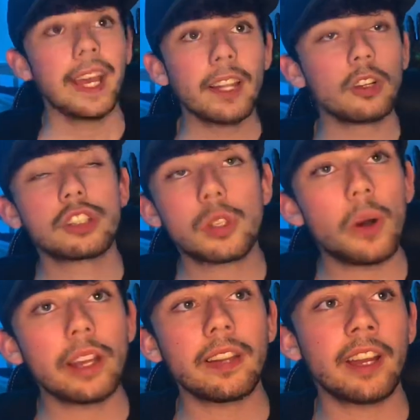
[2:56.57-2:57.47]
It looks
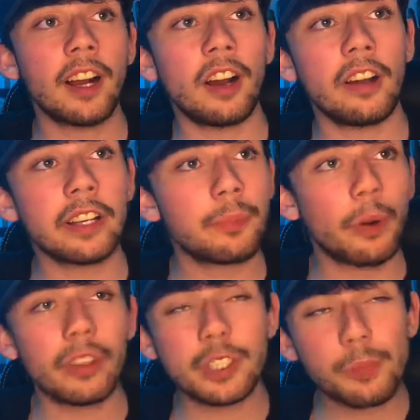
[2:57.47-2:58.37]
quite lighthearted,
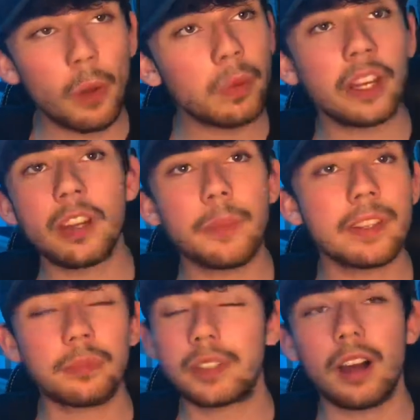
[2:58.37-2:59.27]
but there's probably going to be
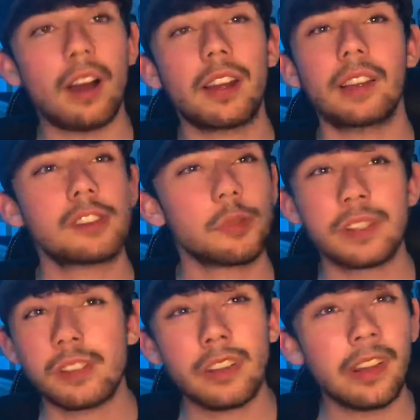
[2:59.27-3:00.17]
some dark-ass
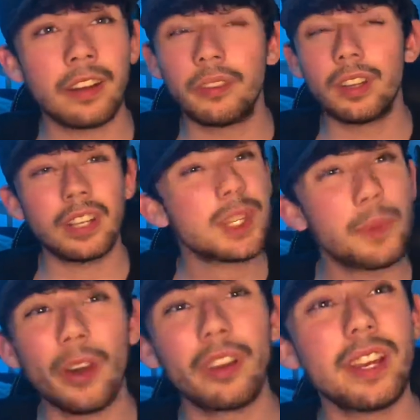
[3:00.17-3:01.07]
twist at the end of it, let's be
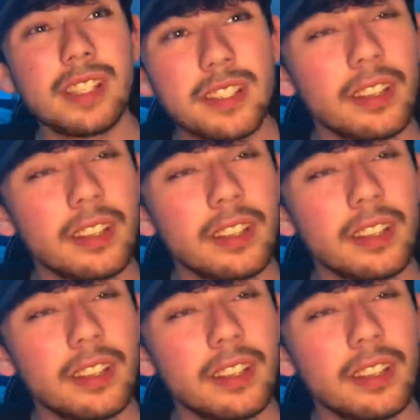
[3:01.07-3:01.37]
honest.